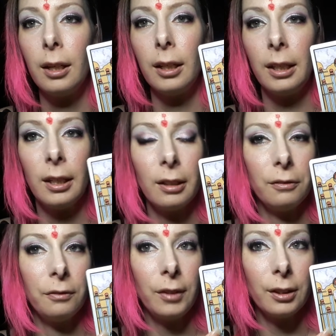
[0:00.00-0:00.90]
He can
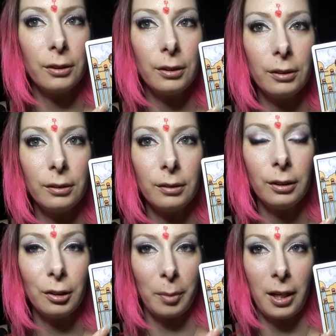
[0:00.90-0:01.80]
feel
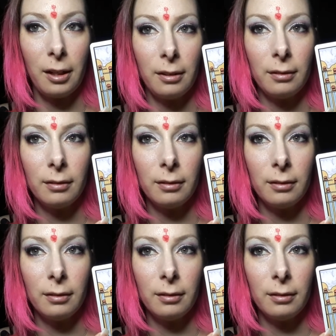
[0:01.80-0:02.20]
your pain.